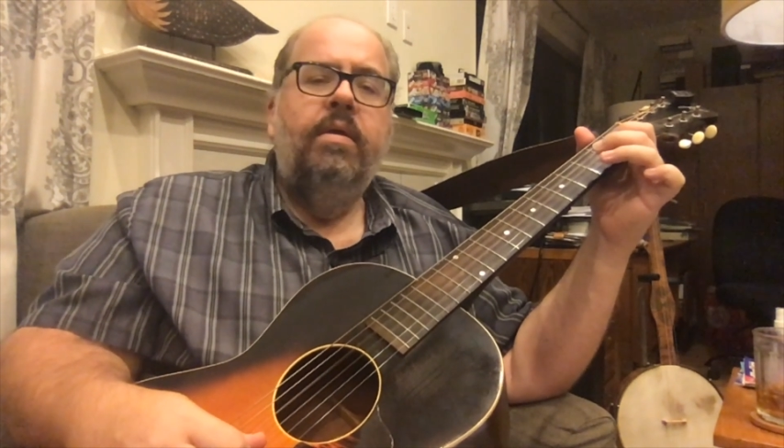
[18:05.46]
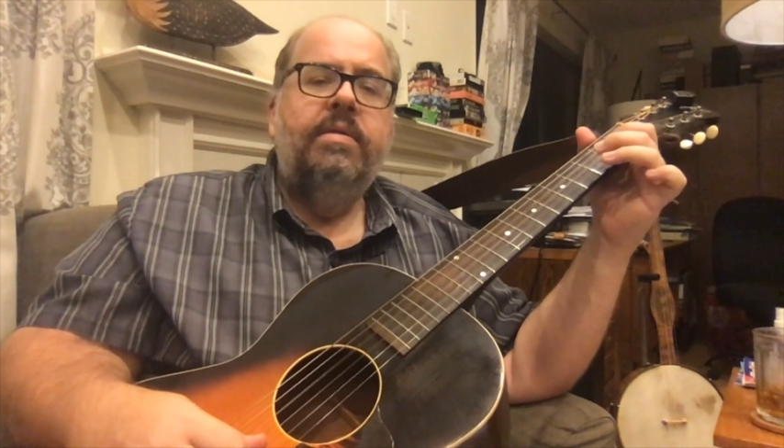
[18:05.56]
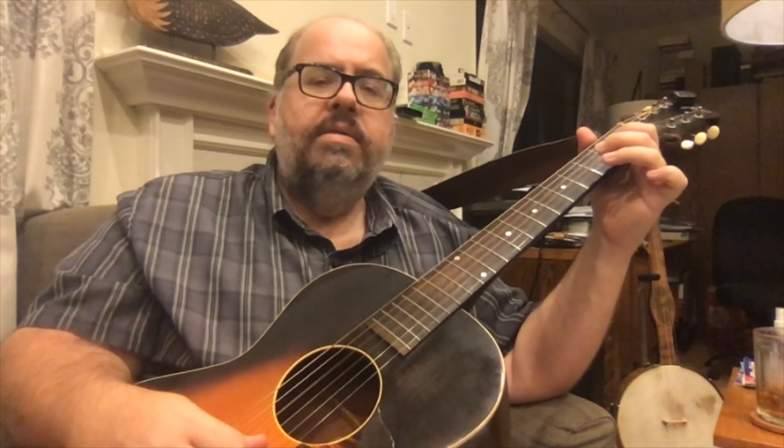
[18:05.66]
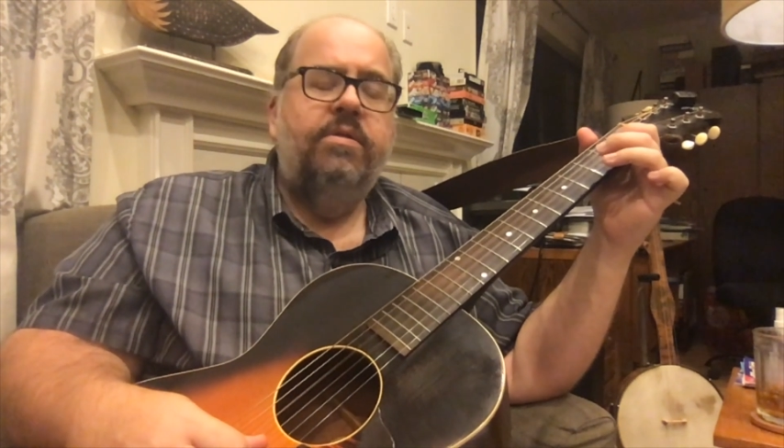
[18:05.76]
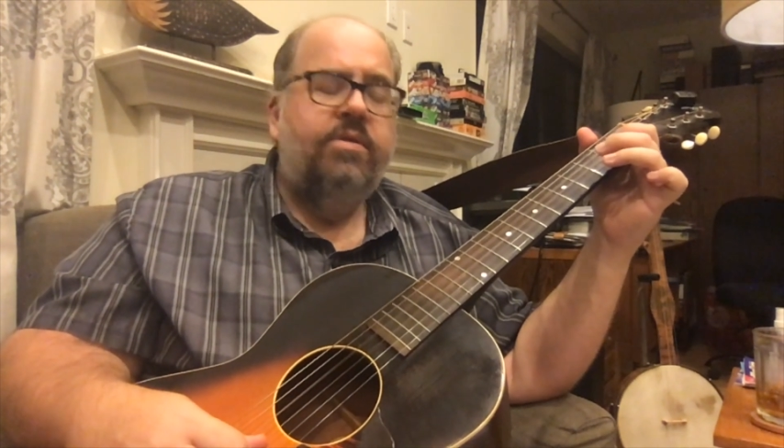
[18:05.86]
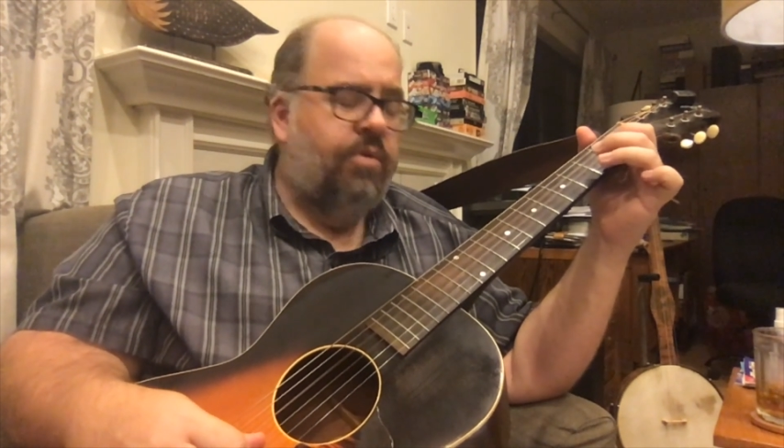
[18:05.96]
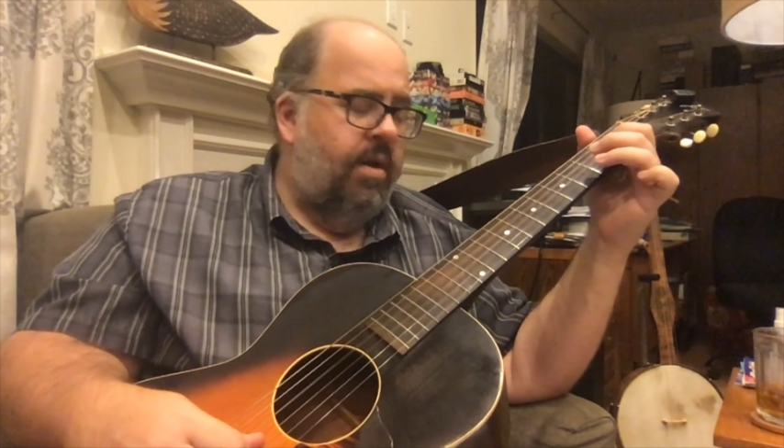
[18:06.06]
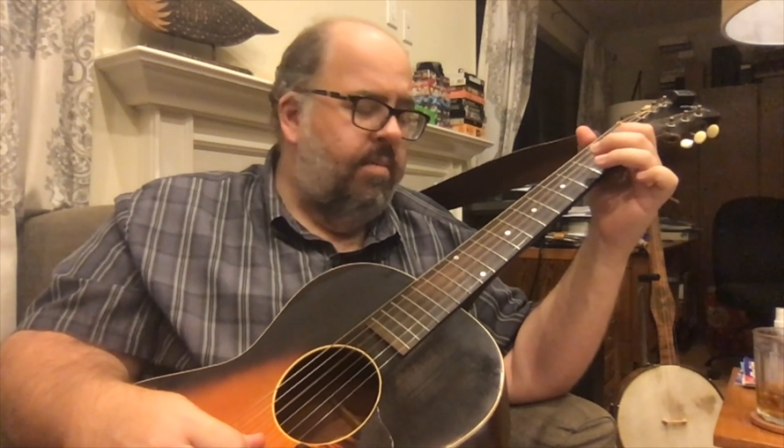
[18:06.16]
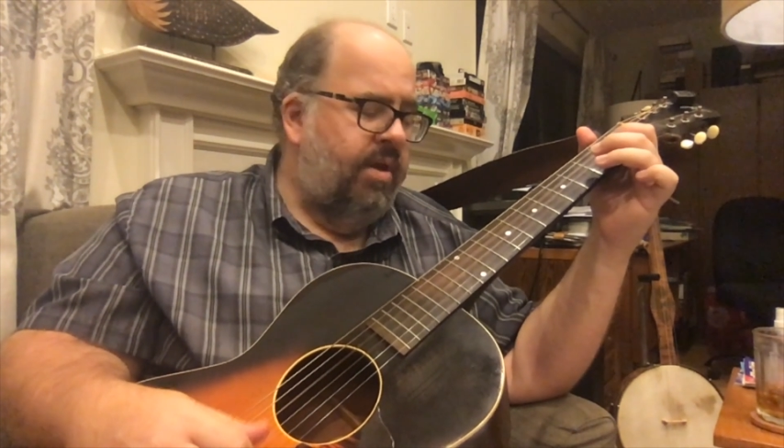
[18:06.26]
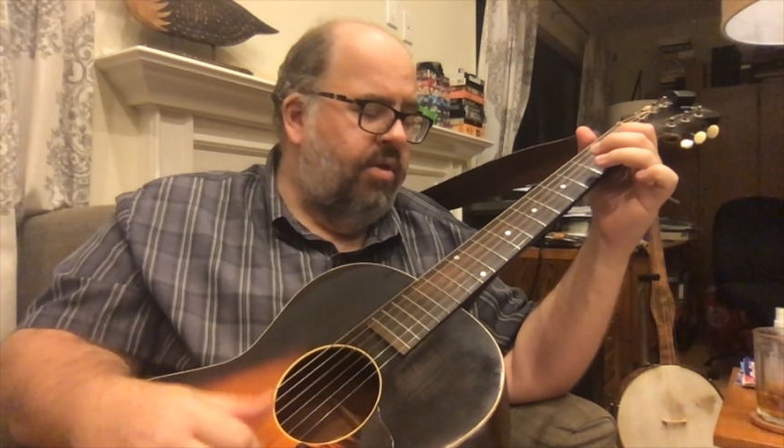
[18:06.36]
So there's quite
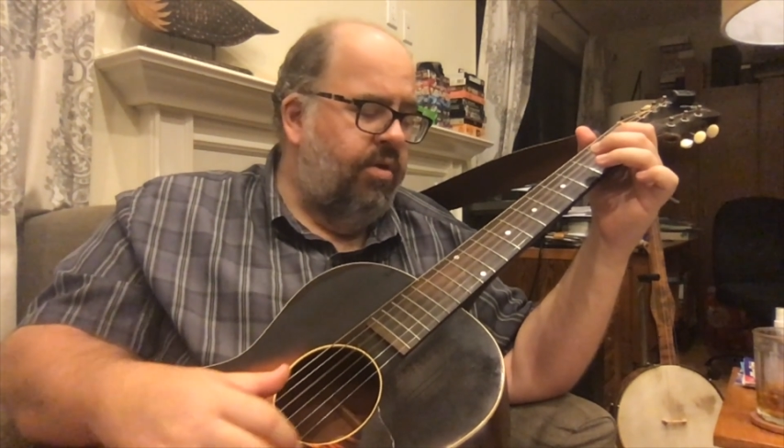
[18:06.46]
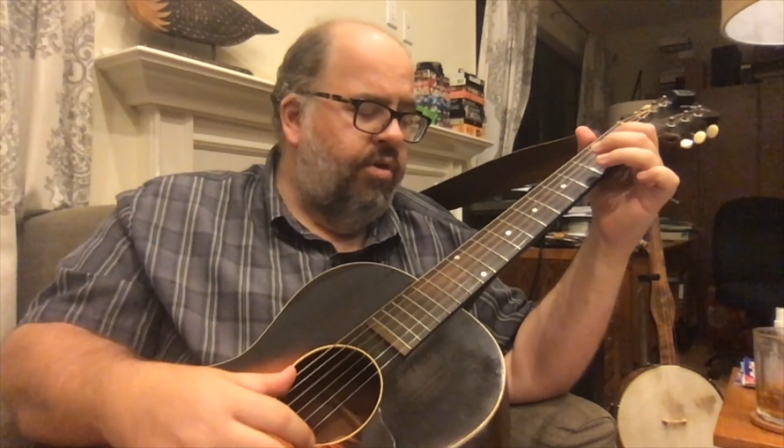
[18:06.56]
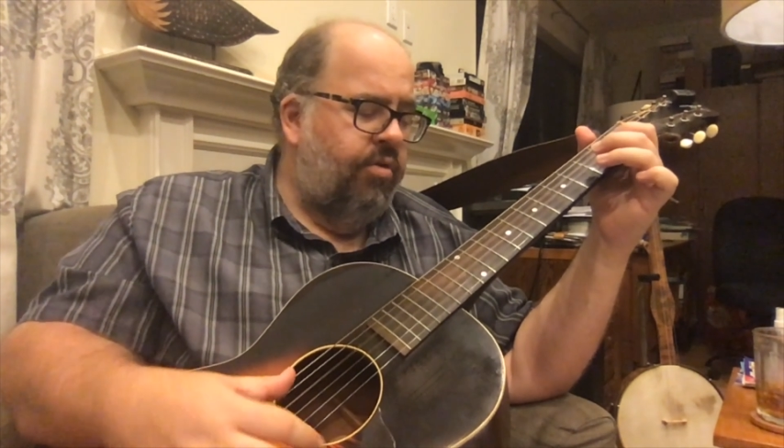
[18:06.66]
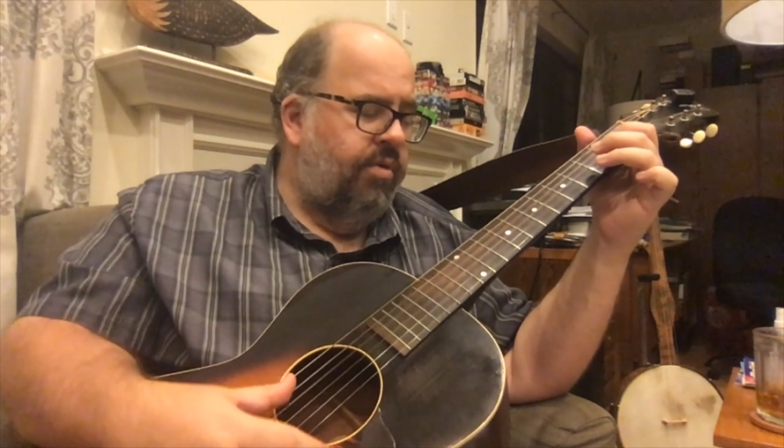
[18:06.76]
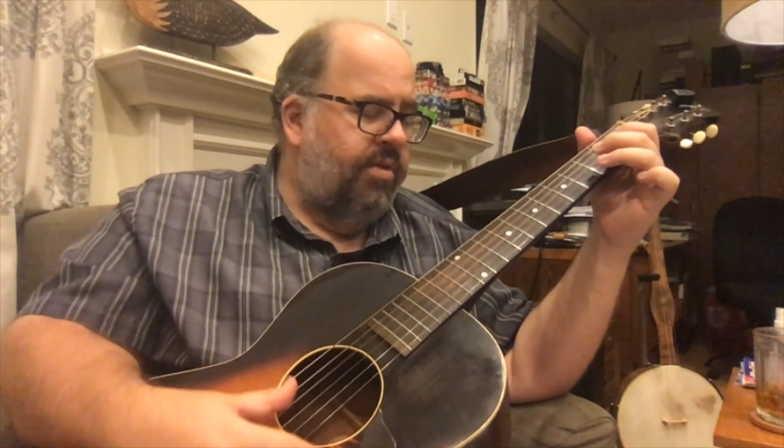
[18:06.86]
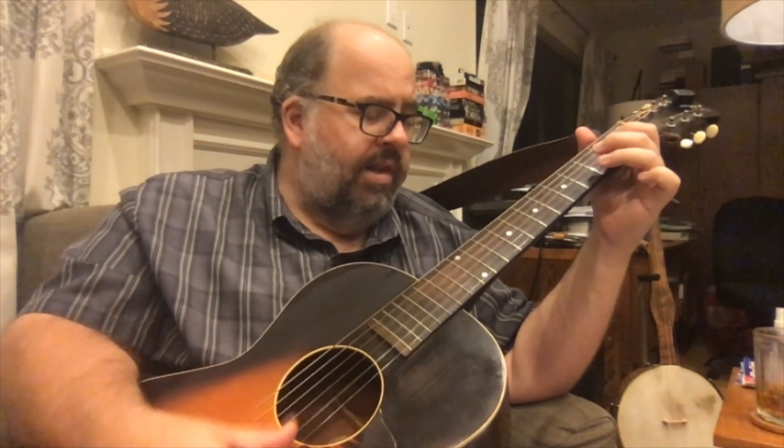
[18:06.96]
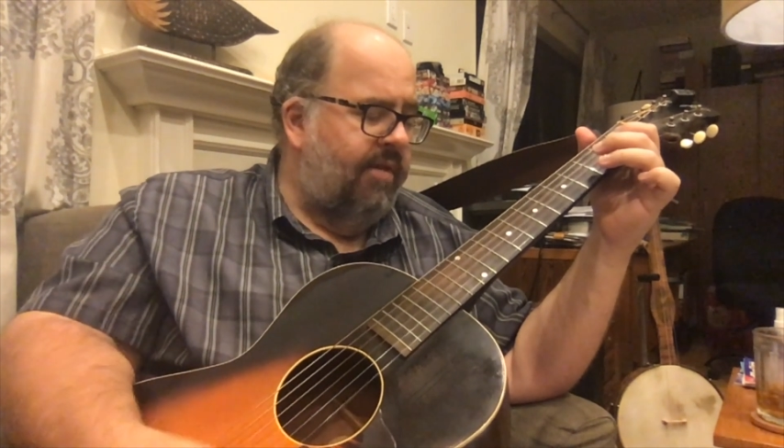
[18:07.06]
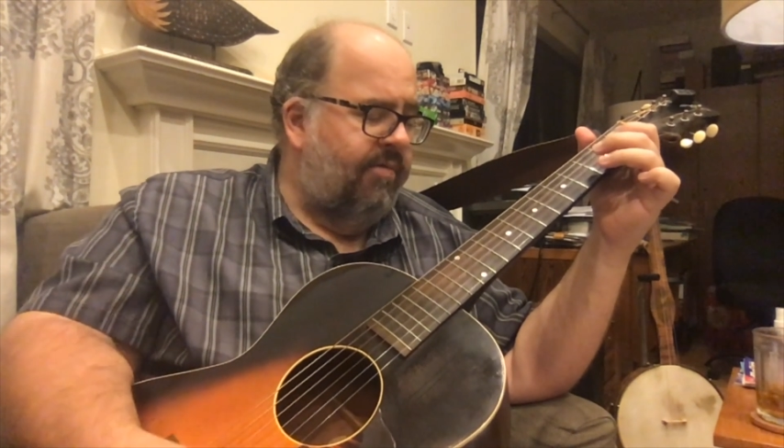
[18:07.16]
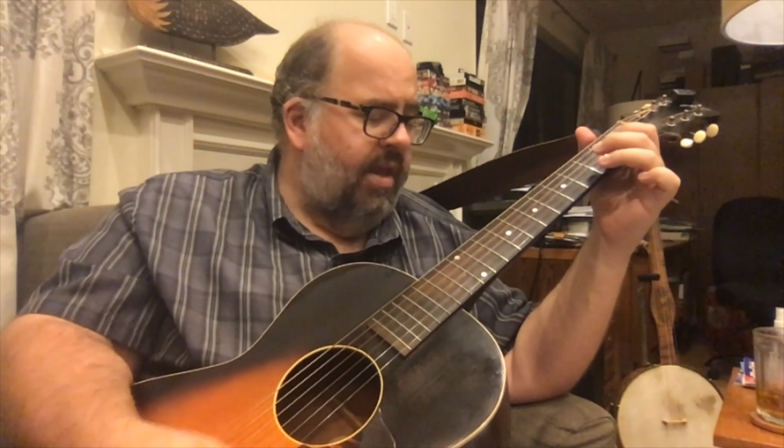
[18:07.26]
a bit you can do with the left